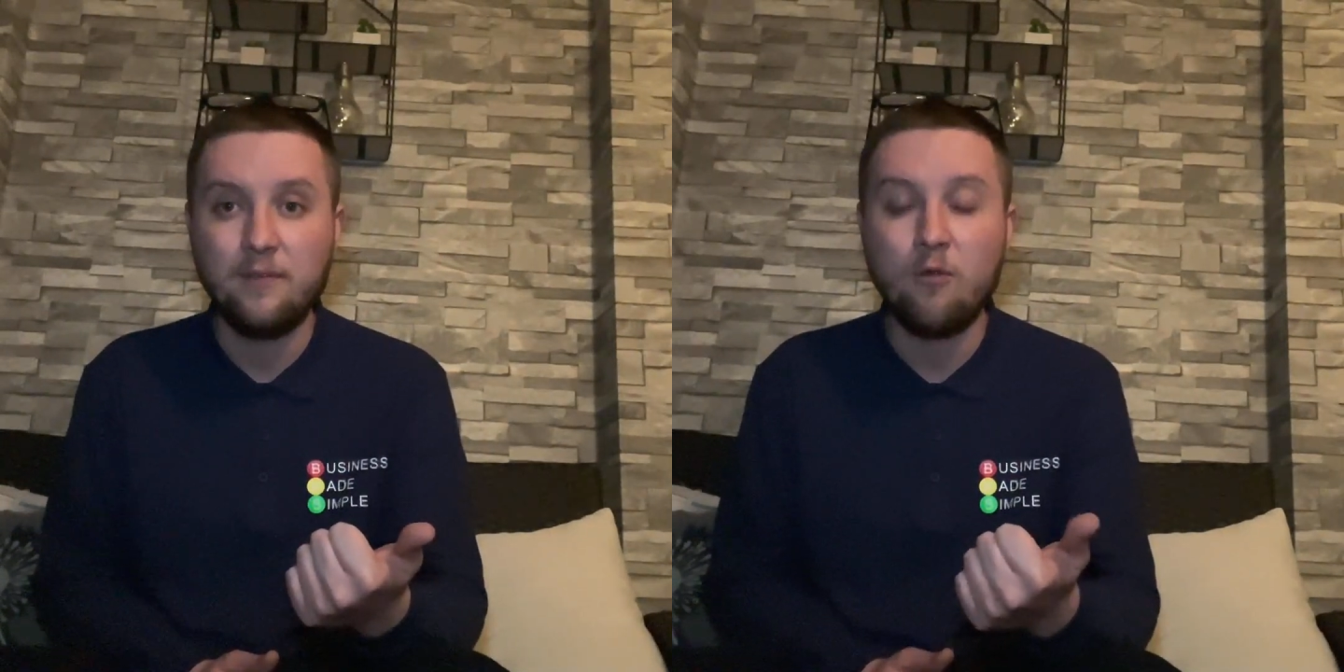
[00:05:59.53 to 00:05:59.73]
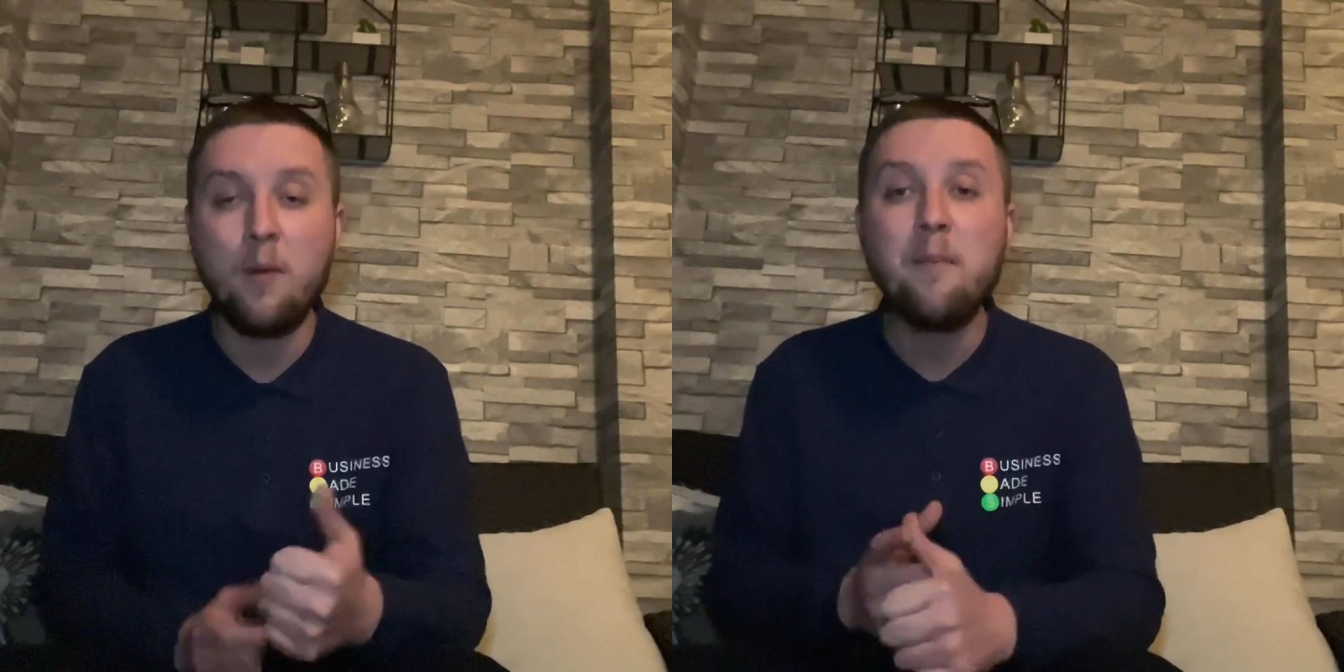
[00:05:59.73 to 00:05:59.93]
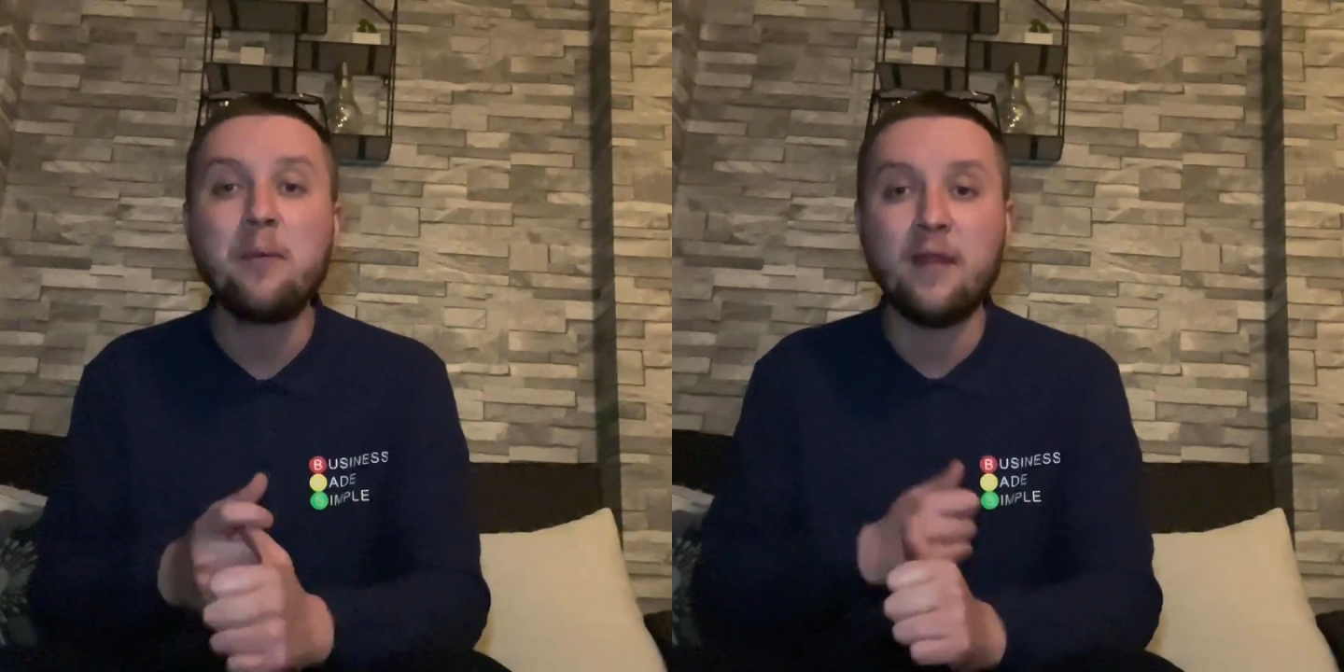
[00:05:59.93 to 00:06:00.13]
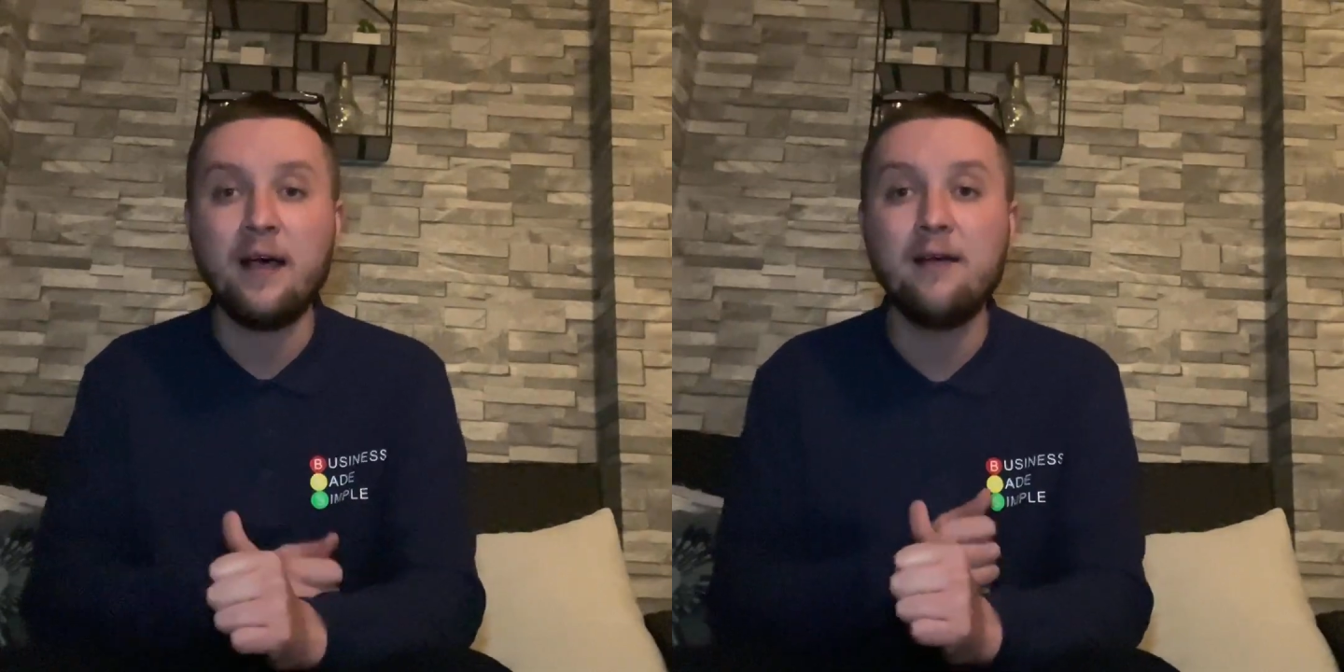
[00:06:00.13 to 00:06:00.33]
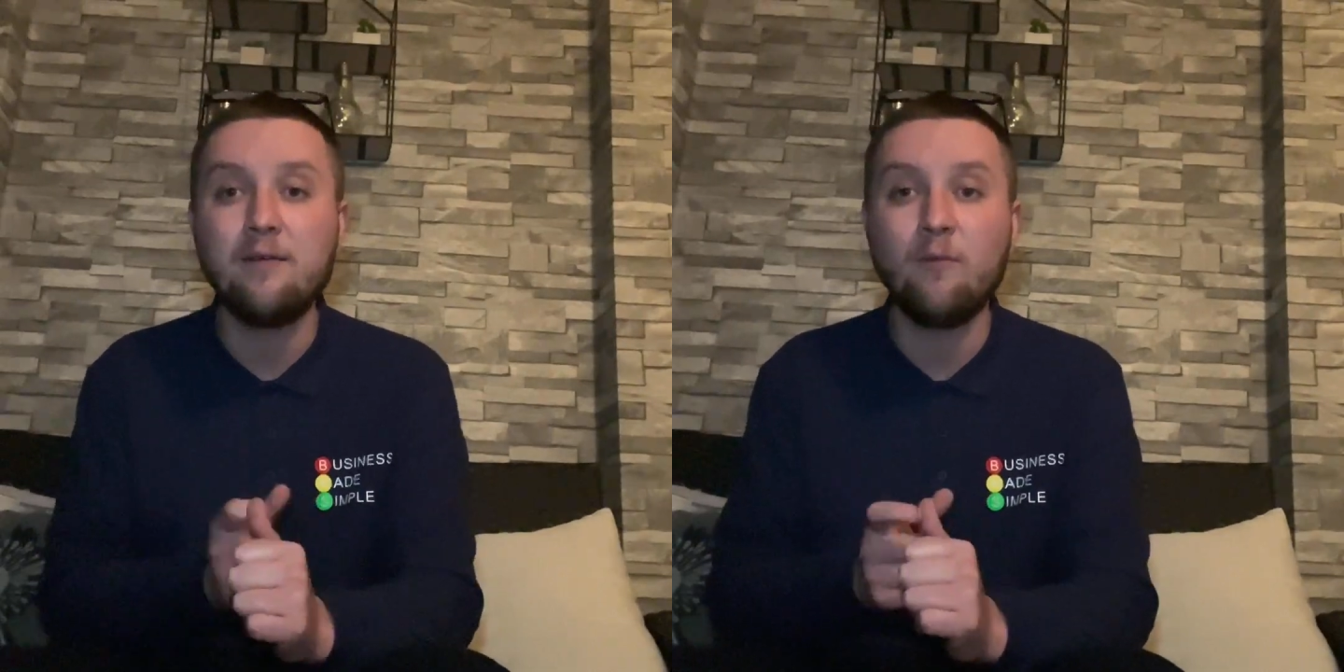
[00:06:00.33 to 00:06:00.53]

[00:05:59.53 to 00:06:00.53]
Remember that